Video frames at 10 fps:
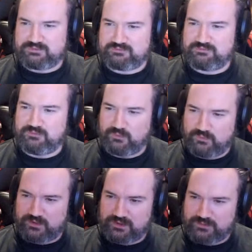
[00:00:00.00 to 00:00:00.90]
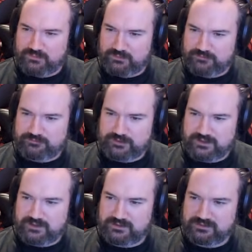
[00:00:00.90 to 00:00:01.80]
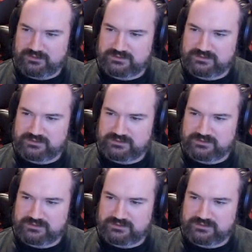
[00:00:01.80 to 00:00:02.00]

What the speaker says: before it caught fire.